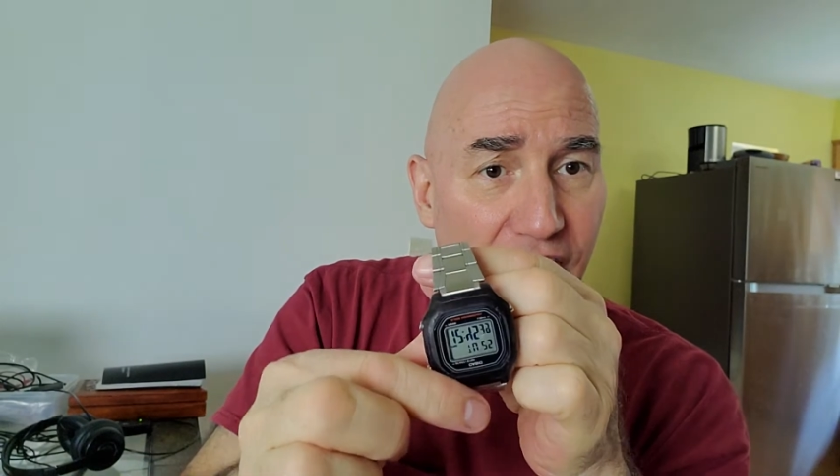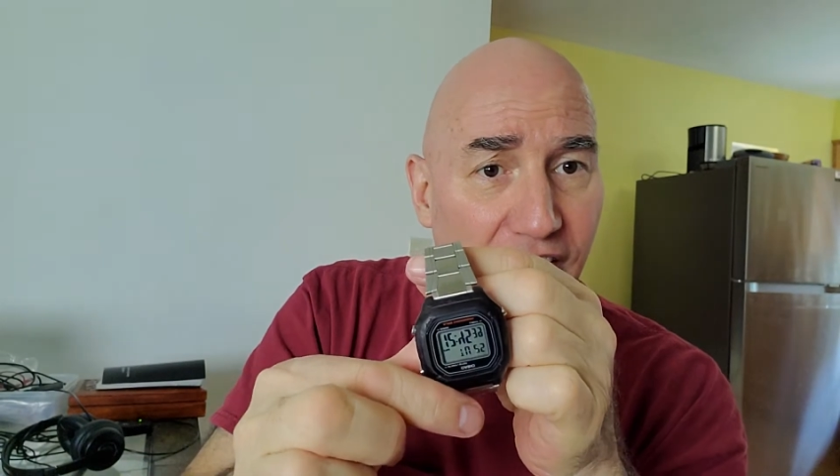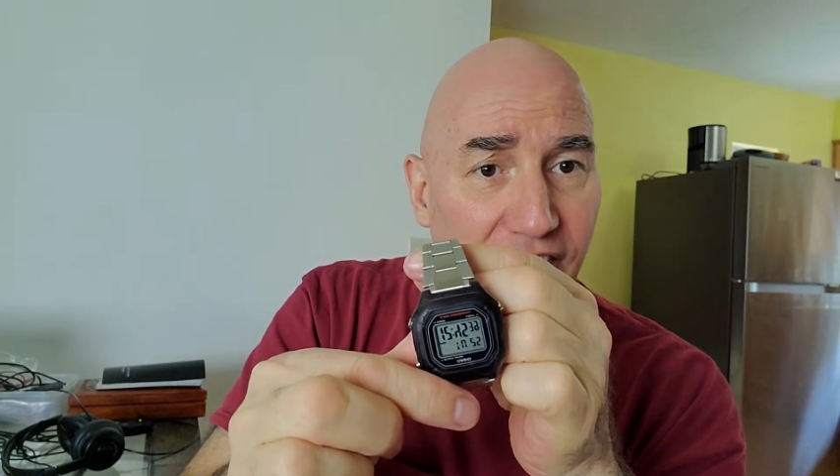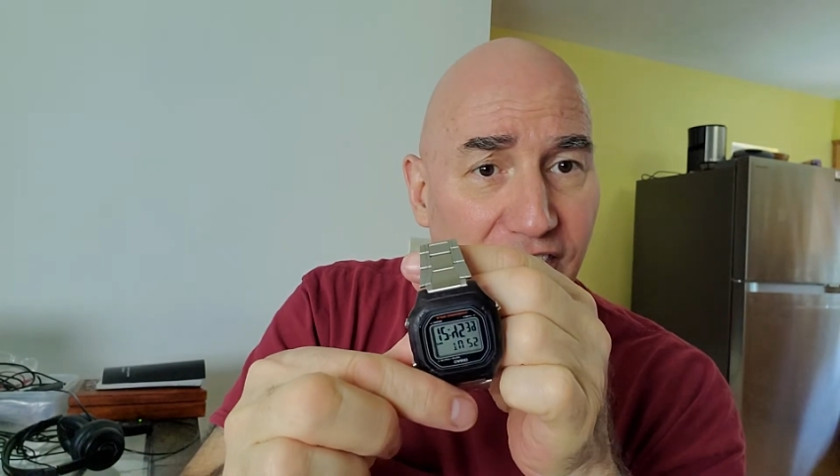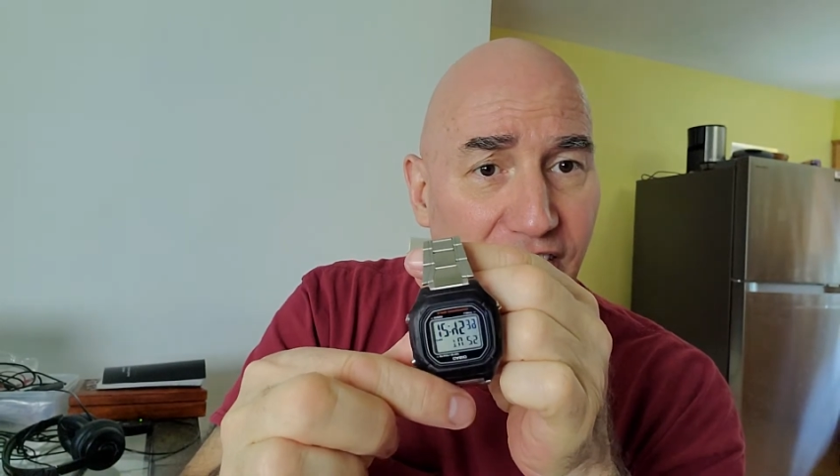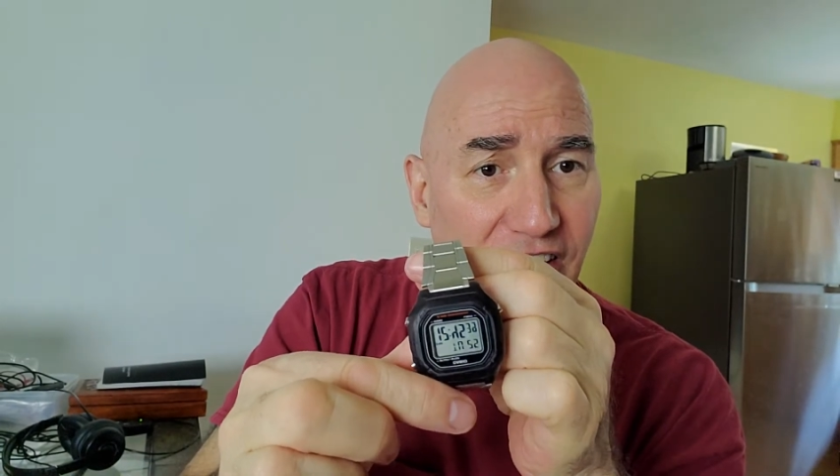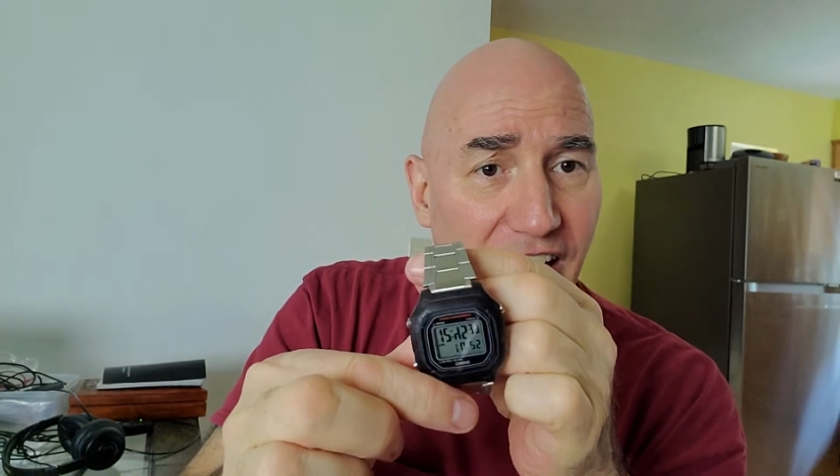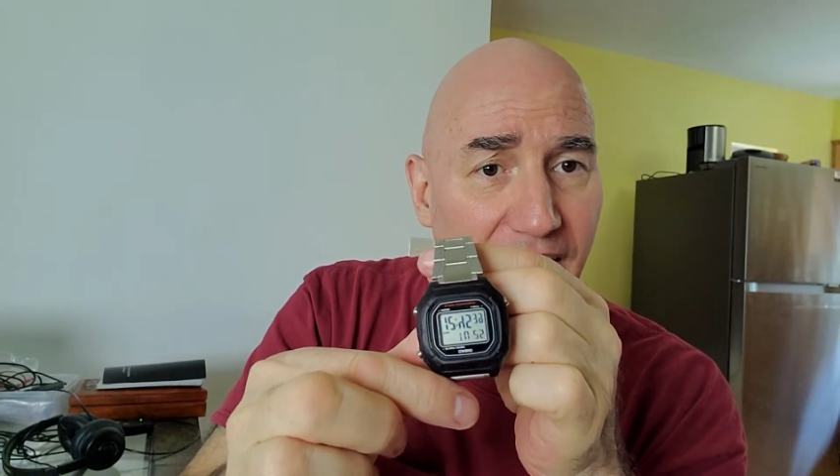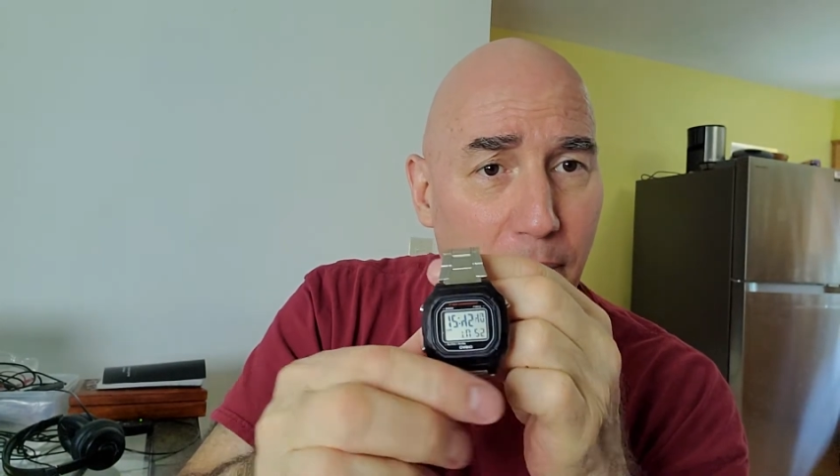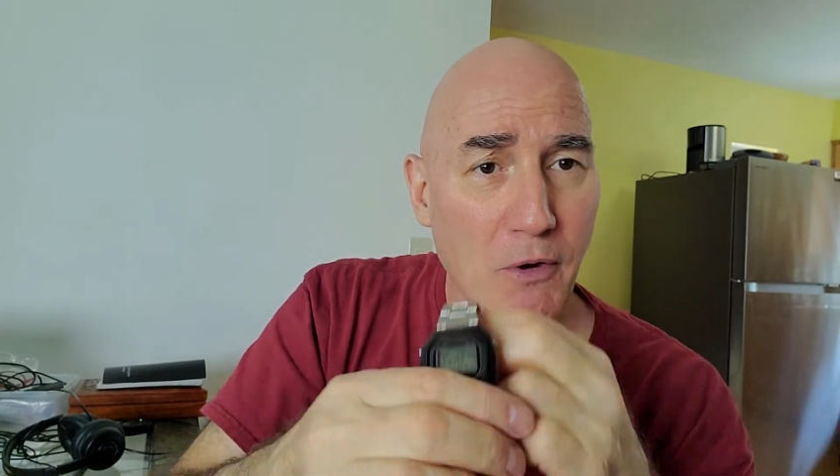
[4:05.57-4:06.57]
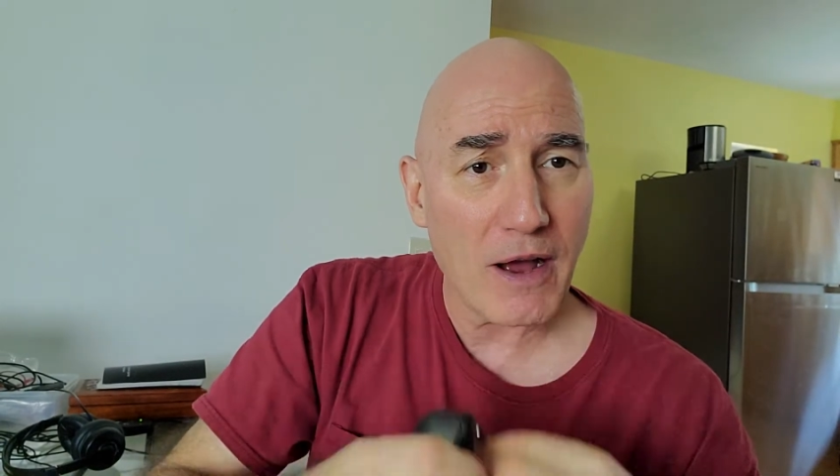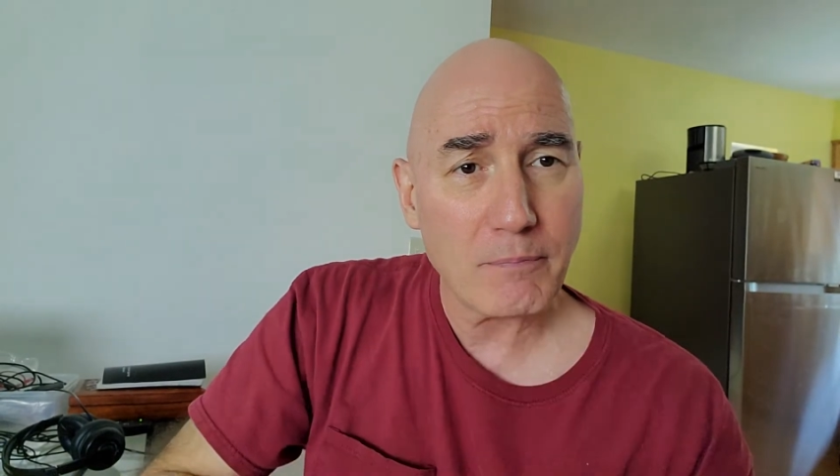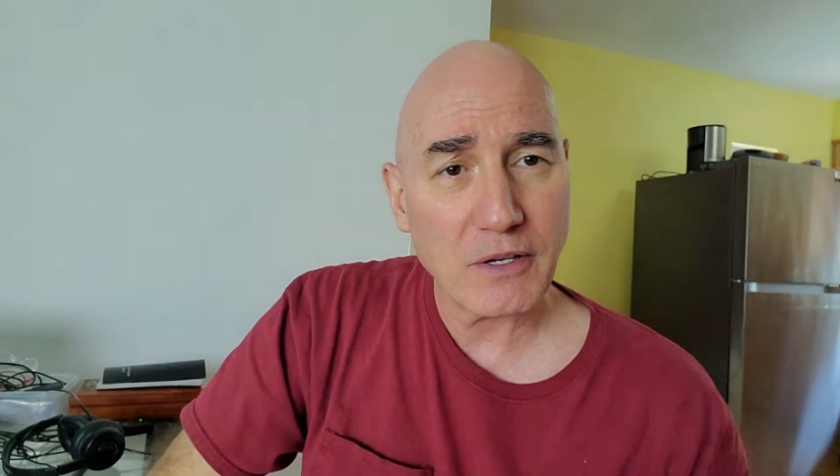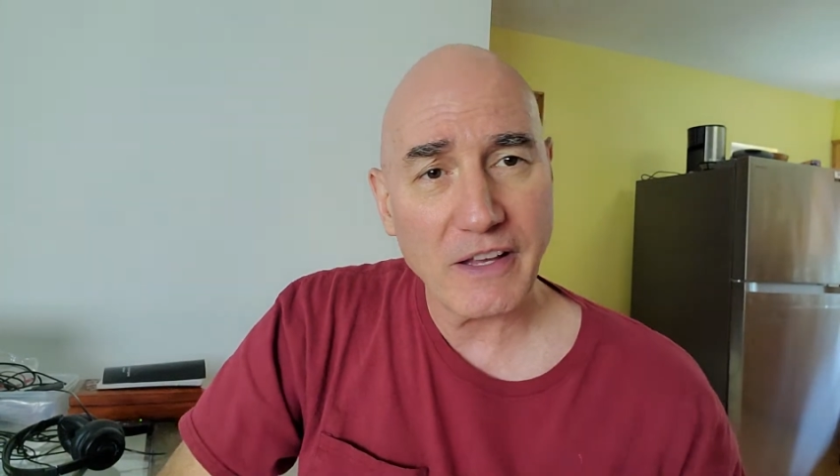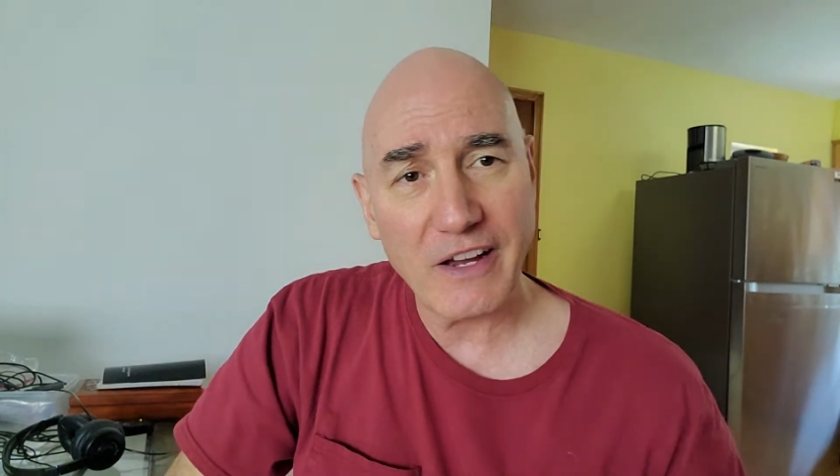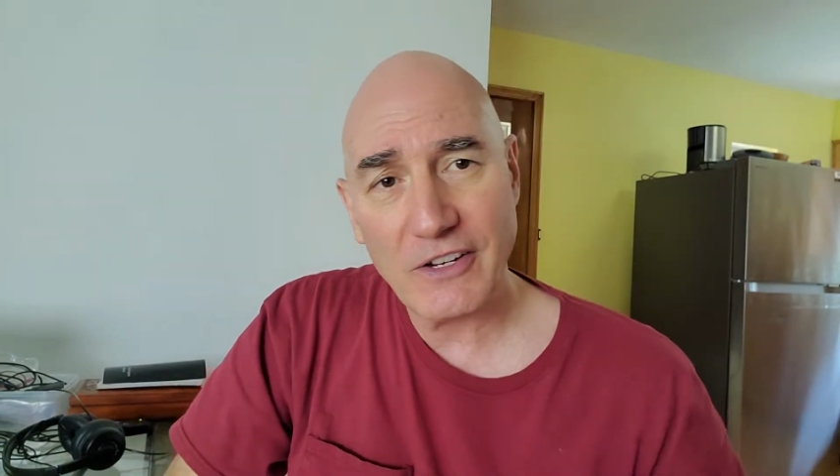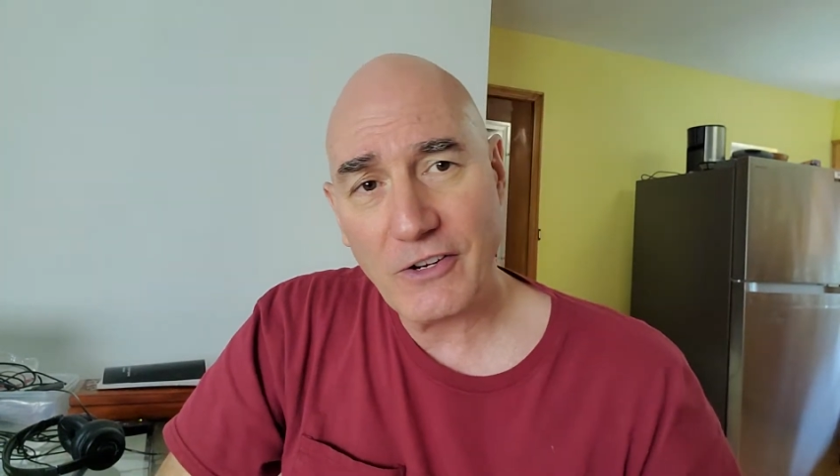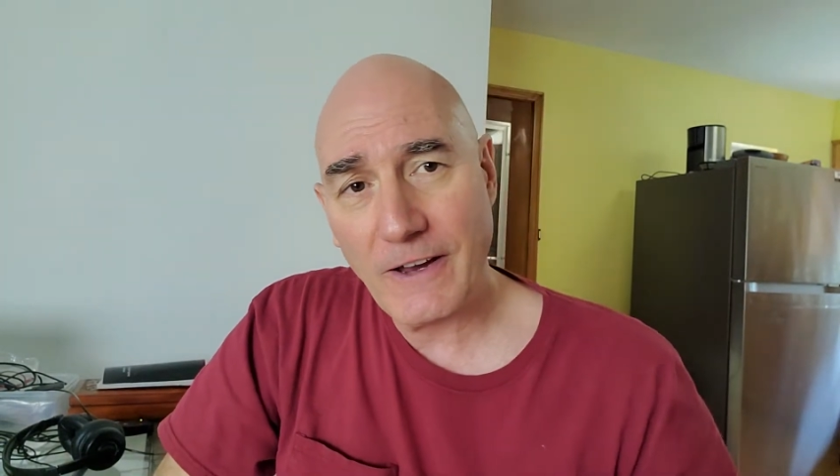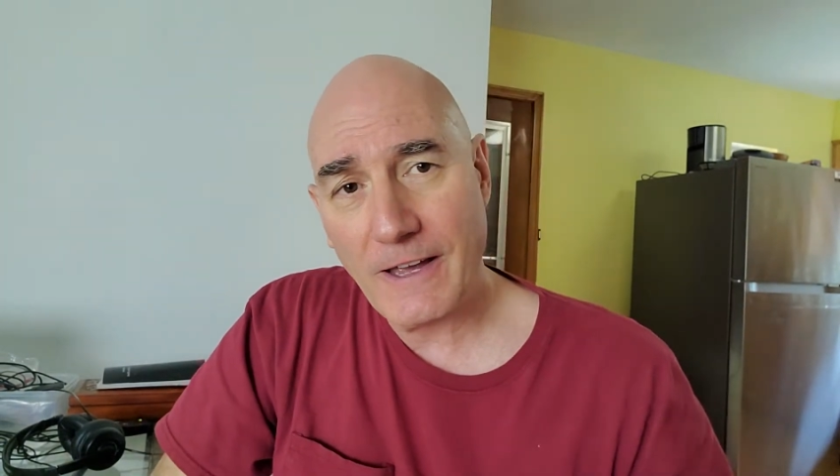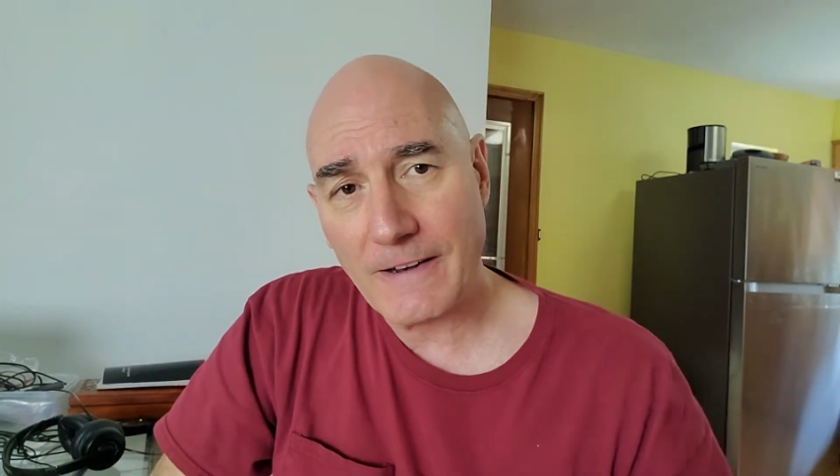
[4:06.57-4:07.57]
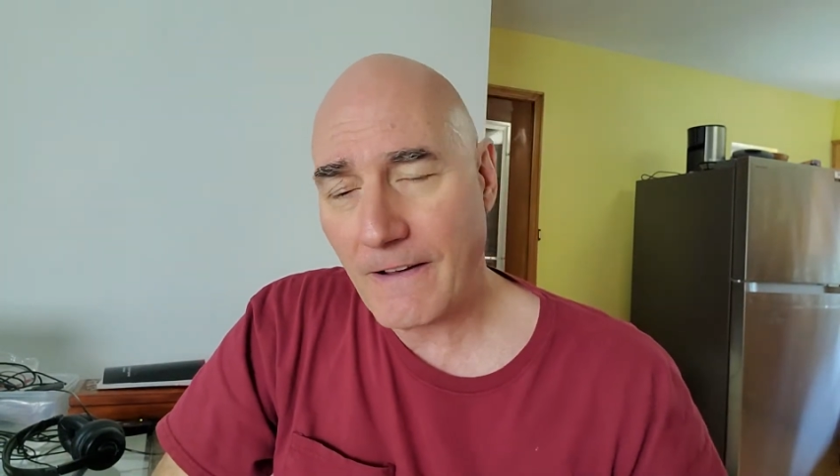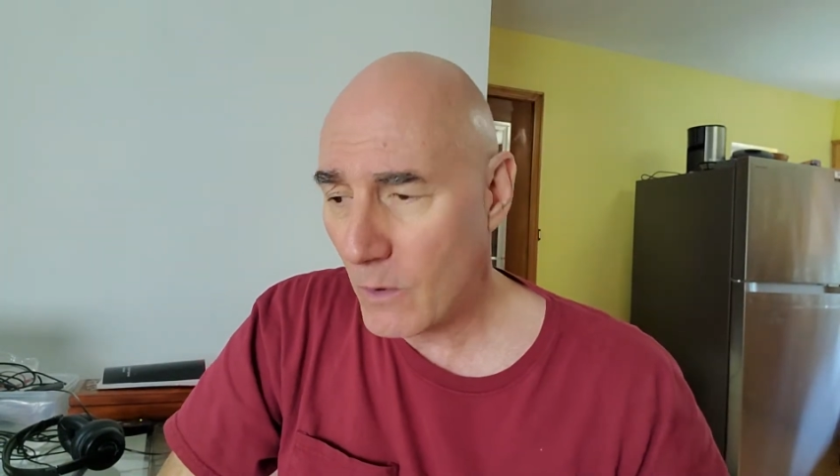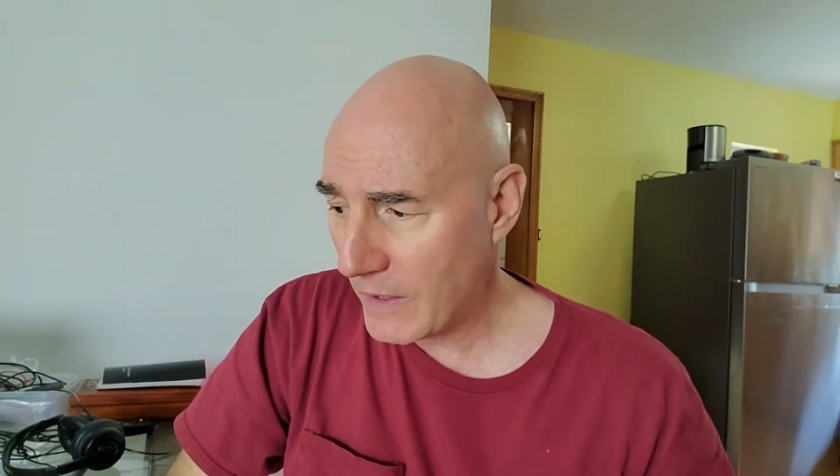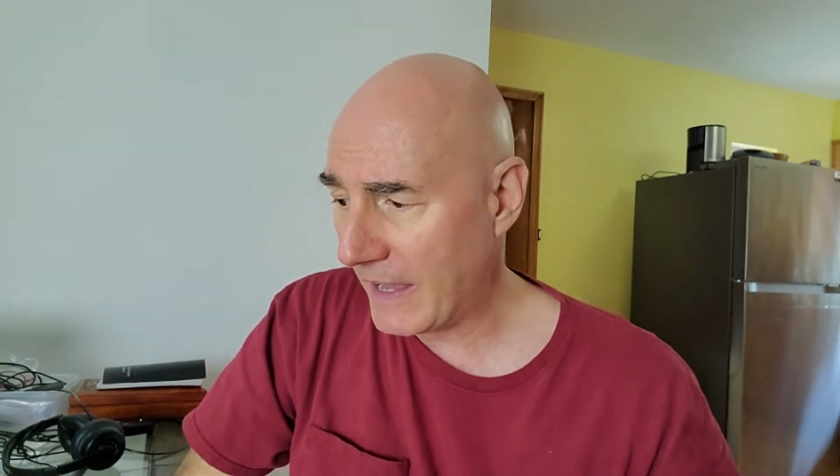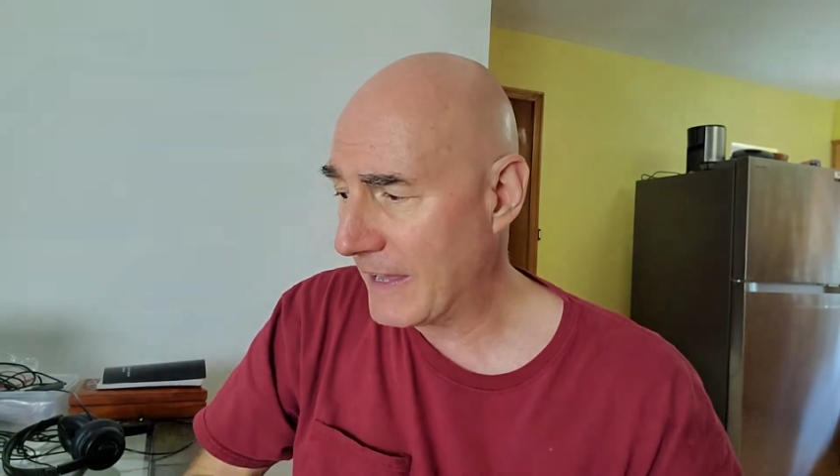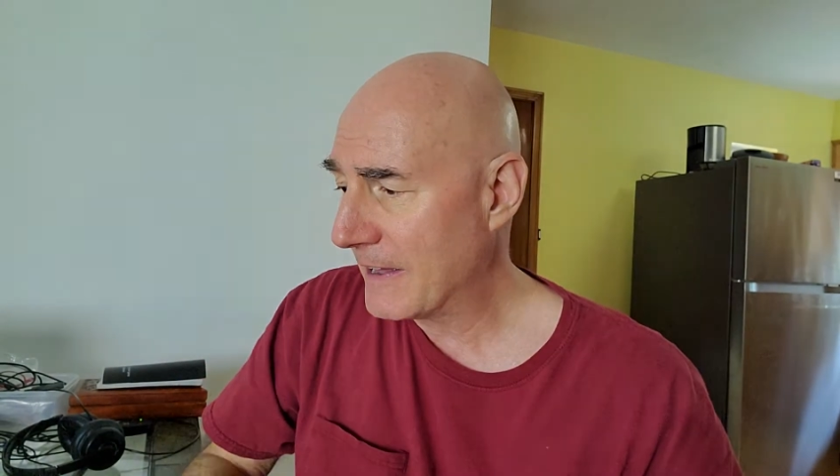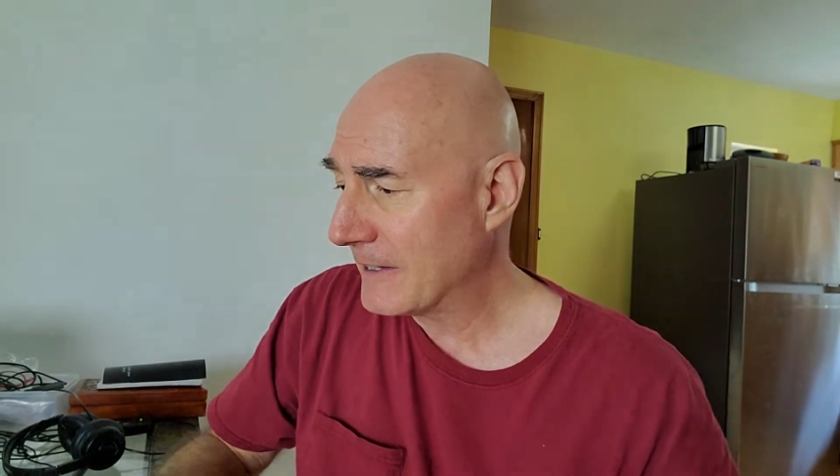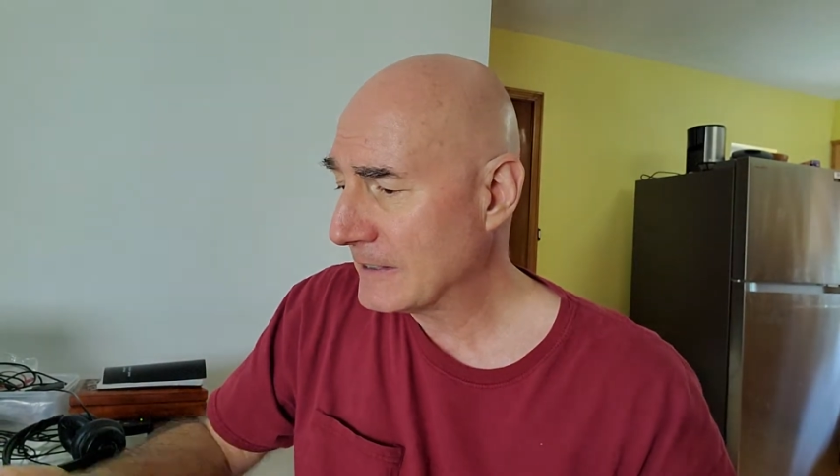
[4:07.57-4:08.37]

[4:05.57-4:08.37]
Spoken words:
this to lay properly on your hand. Okay,